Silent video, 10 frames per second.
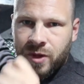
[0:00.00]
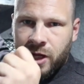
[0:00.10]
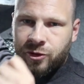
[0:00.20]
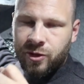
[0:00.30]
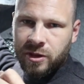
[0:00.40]

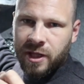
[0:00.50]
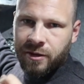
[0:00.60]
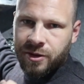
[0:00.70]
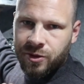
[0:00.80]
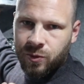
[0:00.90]
I drilled
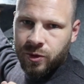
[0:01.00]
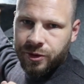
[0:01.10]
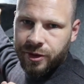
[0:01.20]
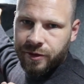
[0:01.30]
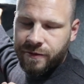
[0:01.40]
down into the
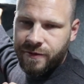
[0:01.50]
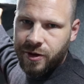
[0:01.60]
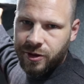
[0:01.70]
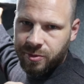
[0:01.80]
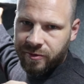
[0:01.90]
wood
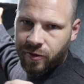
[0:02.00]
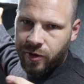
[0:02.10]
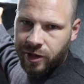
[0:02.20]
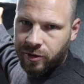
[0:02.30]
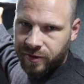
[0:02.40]
first
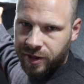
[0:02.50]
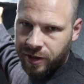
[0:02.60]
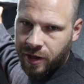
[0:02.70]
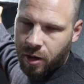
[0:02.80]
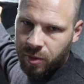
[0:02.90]
before I covered it in
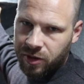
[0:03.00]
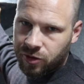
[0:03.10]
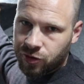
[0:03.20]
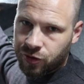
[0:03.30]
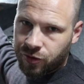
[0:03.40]
carpet,
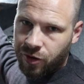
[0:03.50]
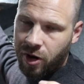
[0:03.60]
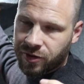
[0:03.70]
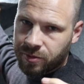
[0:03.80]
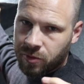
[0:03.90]
so there
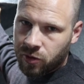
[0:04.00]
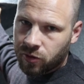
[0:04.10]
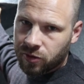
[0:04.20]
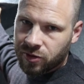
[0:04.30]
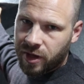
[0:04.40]
are some
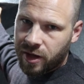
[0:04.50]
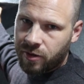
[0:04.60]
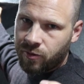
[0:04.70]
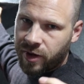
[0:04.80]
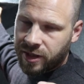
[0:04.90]
holes
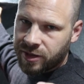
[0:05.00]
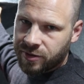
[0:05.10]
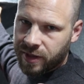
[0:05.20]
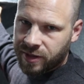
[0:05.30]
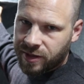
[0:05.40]
there ready
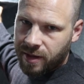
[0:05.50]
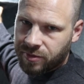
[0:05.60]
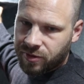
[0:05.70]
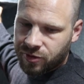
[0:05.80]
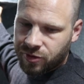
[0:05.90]
to
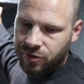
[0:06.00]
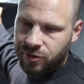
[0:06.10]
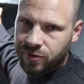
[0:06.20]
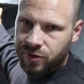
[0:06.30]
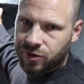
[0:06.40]
accept the
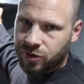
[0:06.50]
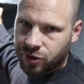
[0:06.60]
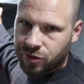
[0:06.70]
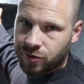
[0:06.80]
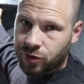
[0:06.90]
screws. The
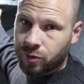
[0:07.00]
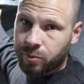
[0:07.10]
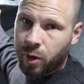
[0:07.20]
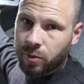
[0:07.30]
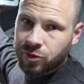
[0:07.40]
screws should
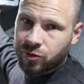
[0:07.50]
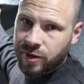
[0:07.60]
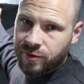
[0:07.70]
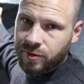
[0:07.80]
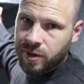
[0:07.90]
pop
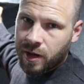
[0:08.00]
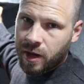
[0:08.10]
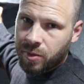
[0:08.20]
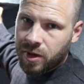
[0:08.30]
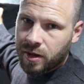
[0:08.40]
straight through the
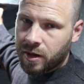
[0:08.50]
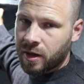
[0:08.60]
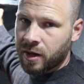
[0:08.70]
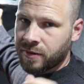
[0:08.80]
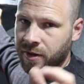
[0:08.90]
carpet
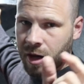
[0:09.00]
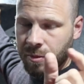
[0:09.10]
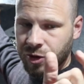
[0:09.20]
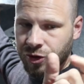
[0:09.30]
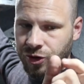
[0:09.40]
and the
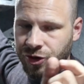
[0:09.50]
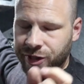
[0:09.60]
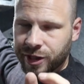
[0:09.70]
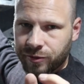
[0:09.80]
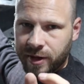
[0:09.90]
carpet should
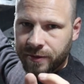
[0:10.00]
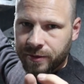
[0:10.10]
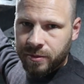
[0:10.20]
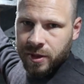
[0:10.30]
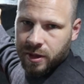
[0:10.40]
seal around them,